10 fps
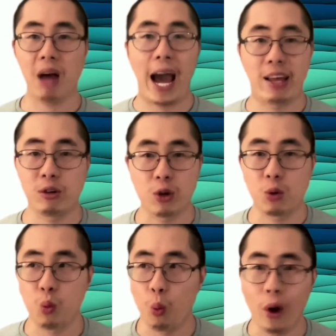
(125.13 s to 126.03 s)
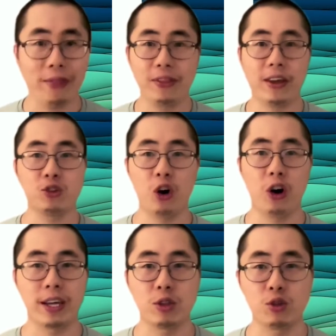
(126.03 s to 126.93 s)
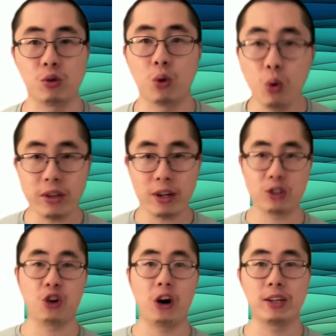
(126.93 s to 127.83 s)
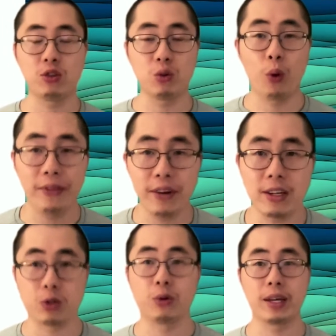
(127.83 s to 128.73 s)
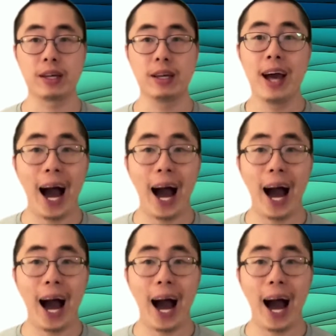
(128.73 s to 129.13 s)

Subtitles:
I don't know what they're talking to, who they're talking to, what they're doing.